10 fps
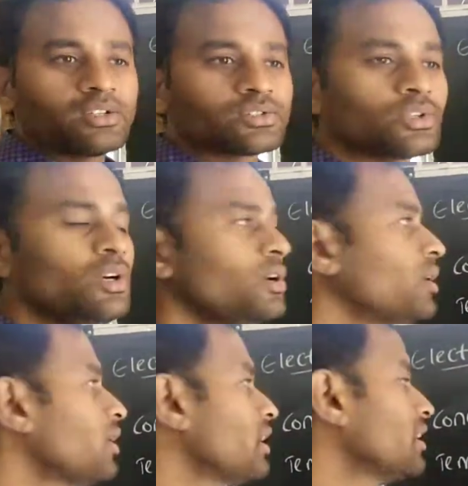
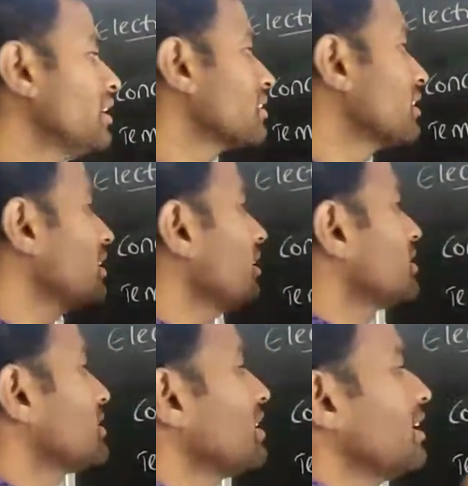So here
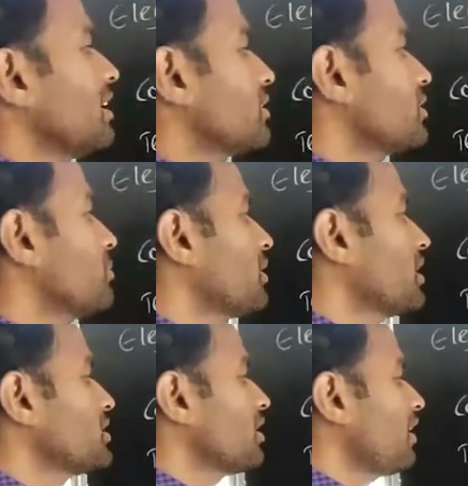the single electrode
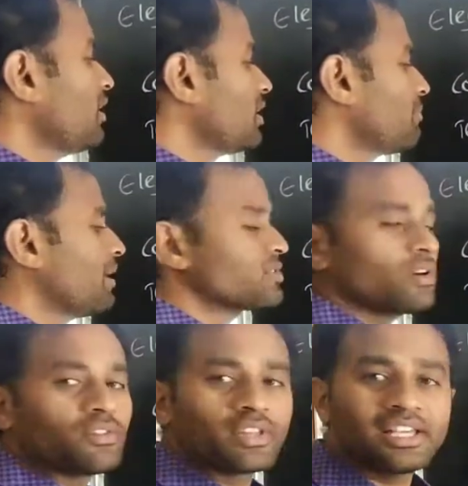potential value depends
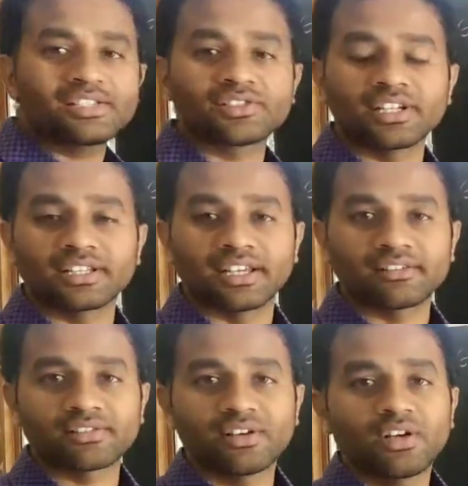on these three
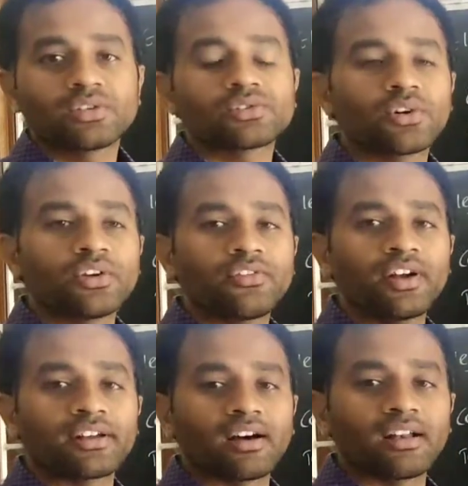things. So if
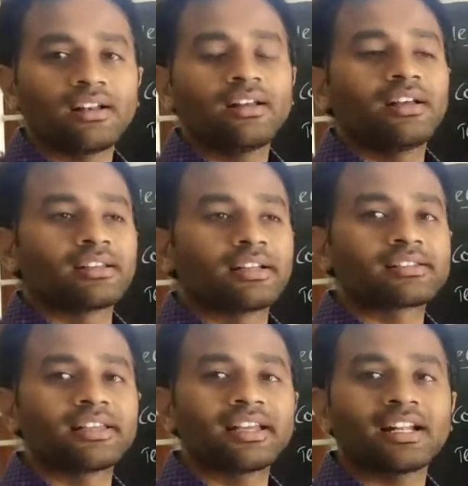at all the
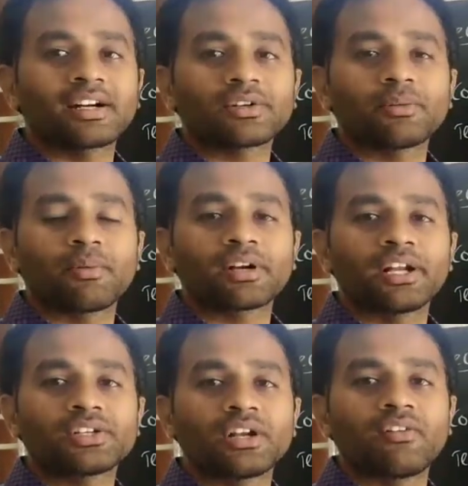single electrode
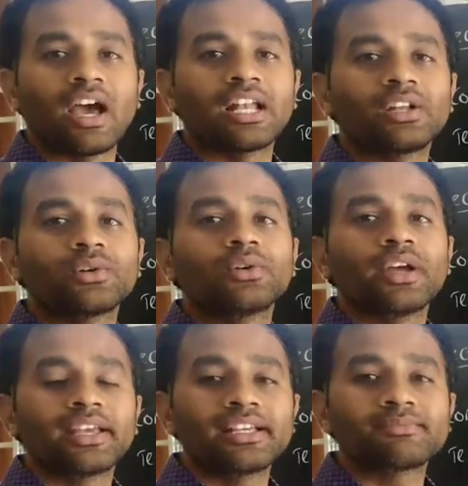potential
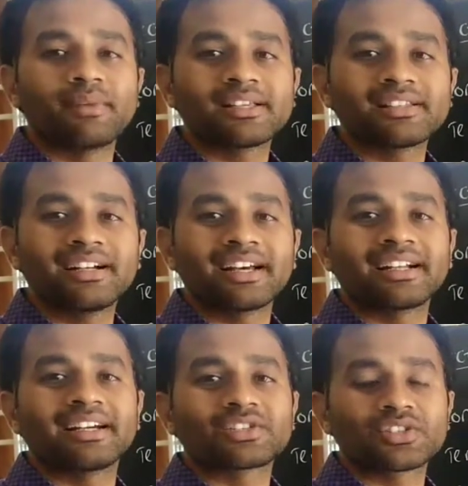value is measured
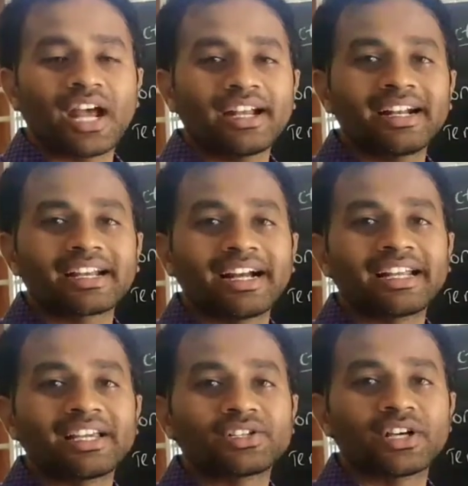under standard
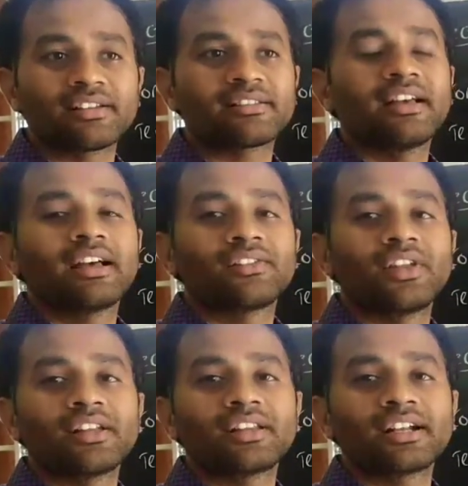conditions,
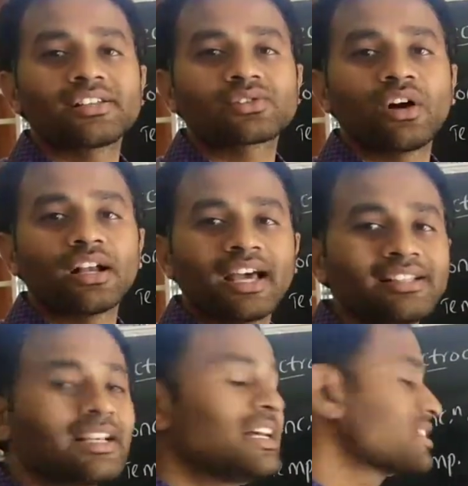then that is called
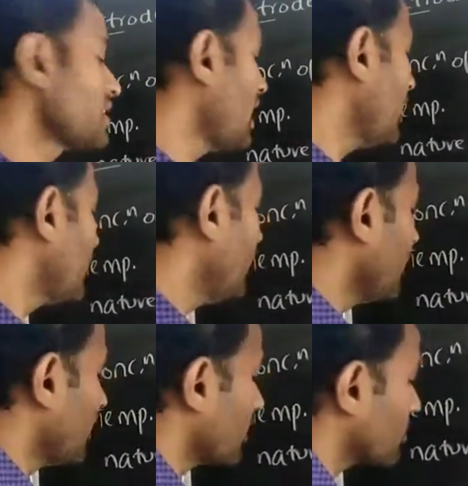as standard
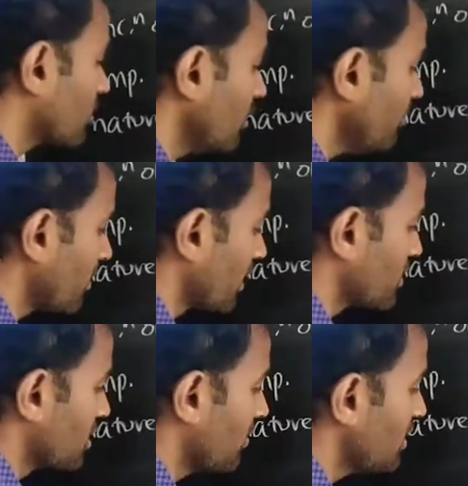electrode
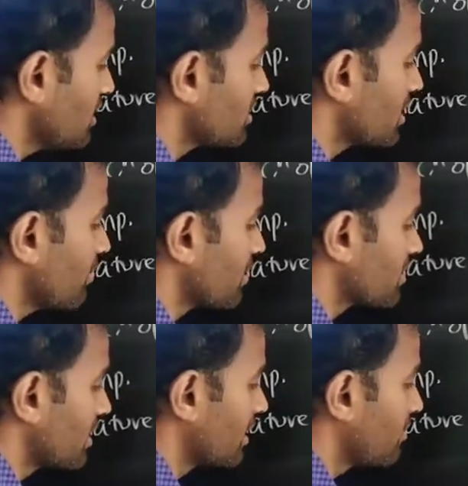potential, which is
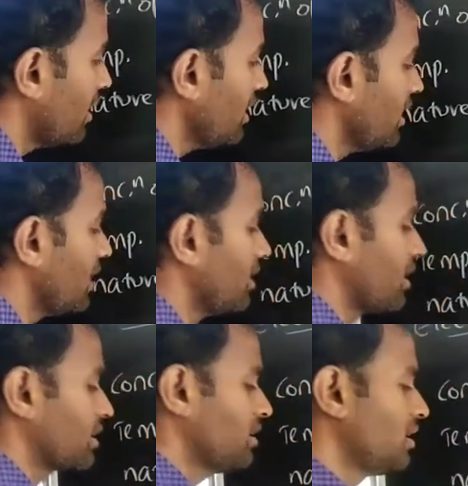represented by E naught.